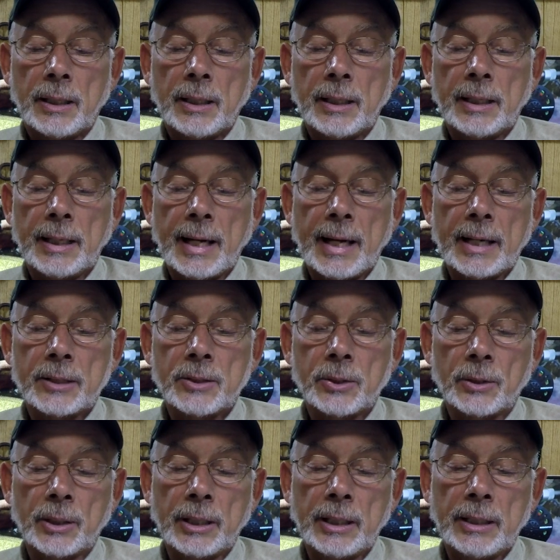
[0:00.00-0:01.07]
it
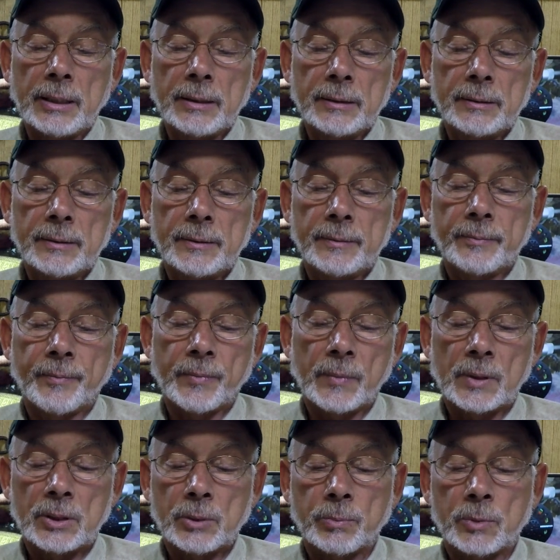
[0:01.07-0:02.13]
actually,
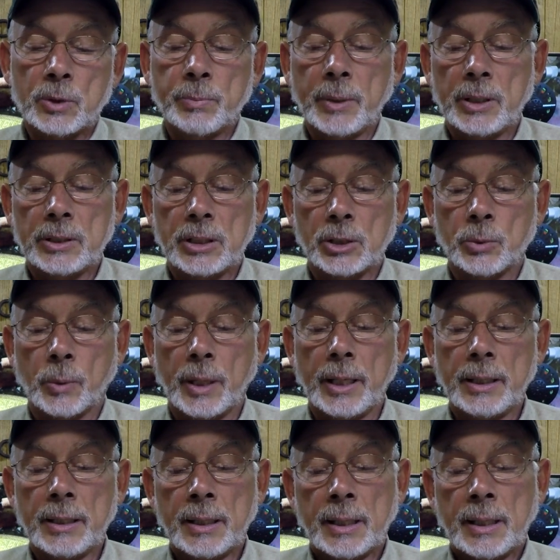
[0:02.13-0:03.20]
let's spin it this
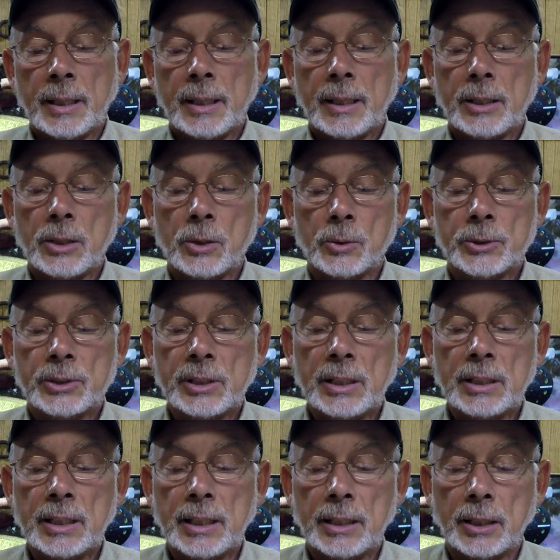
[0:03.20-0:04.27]
way, you'll see
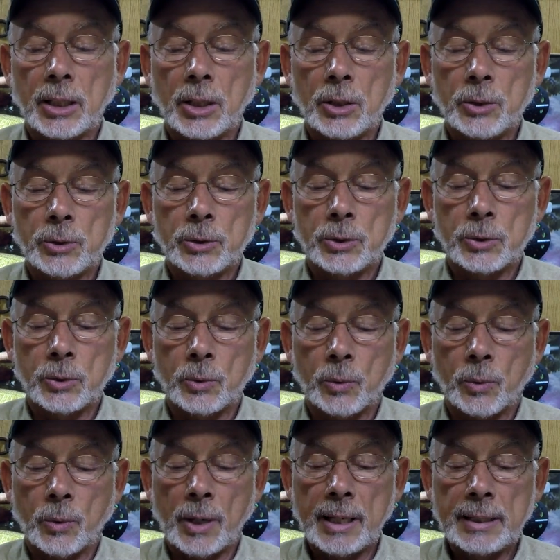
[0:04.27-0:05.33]
that it goes
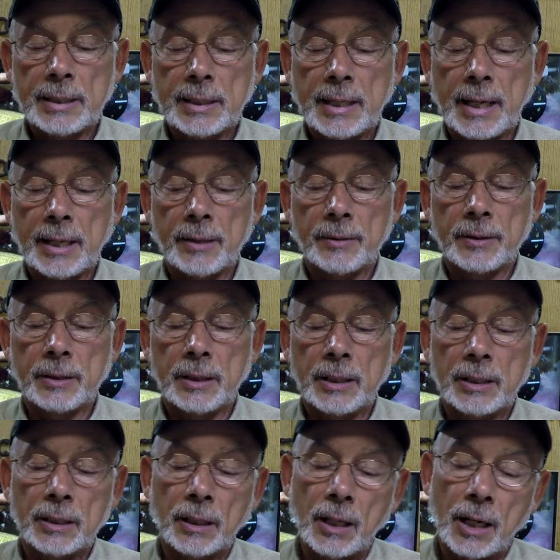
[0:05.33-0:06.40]
right down
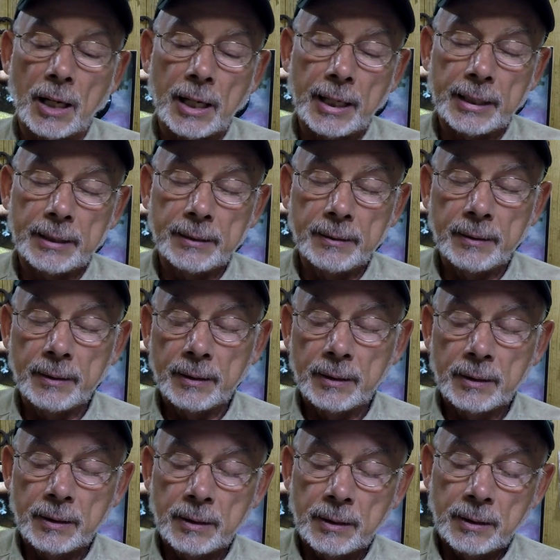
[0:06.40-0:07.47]
in line
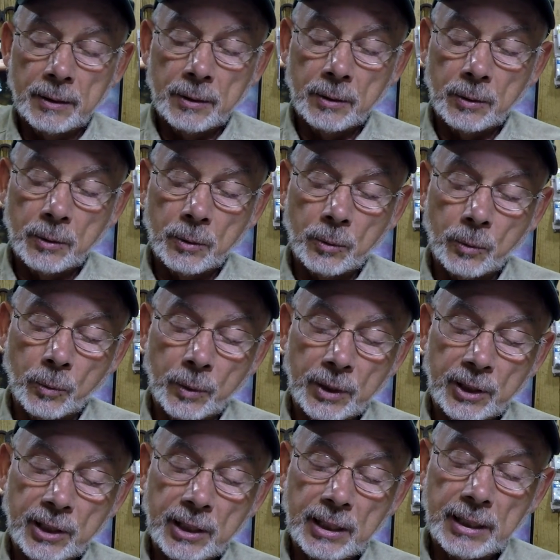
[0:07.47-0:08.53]

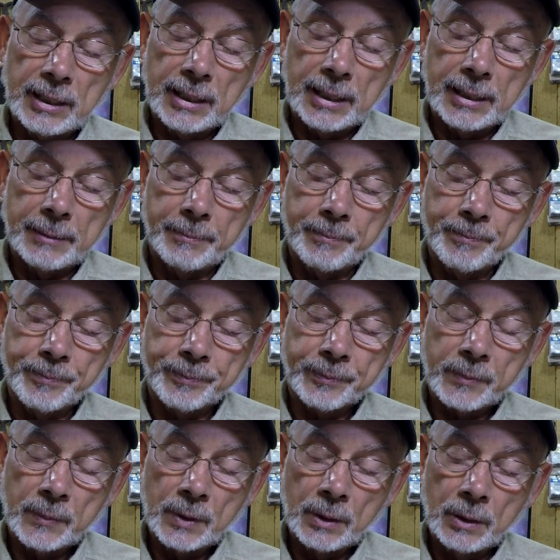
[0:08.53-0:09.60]
with the
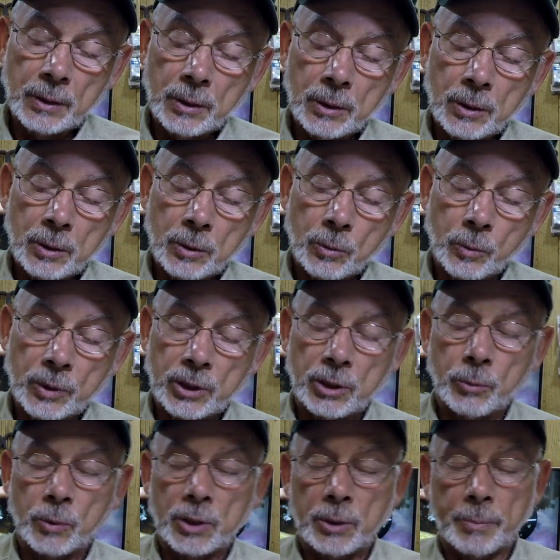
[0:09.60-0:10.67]

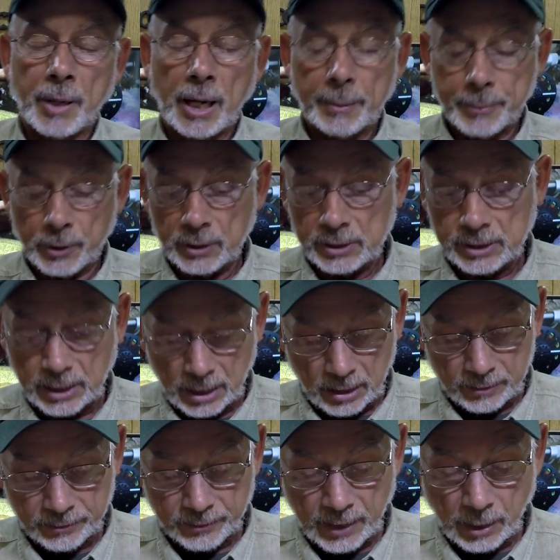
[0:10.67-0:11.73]
with the popper
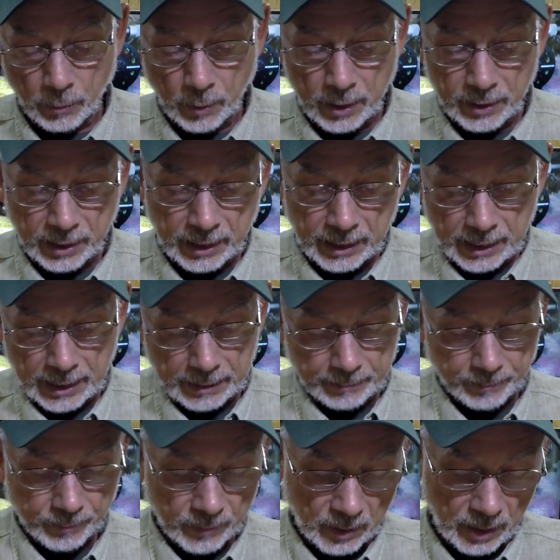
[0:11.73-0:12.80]
itself. That way the
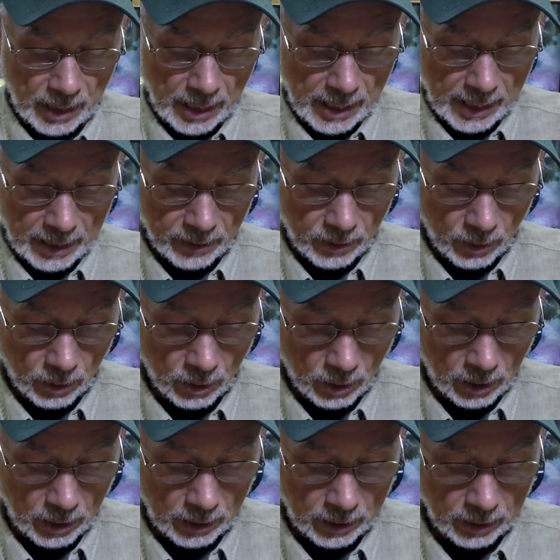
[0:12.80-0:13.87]
eye of the
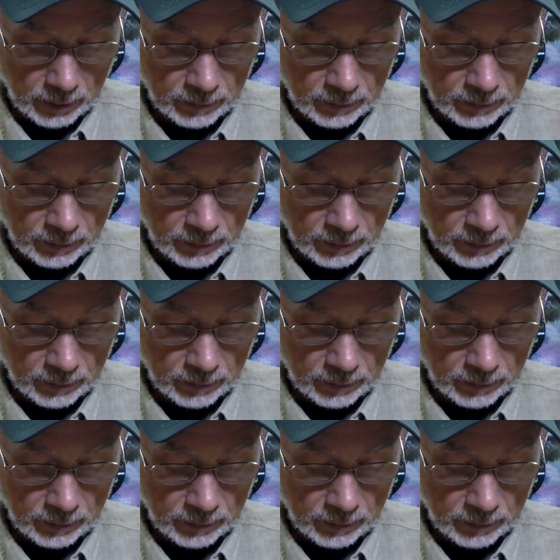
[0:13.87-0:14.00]
hook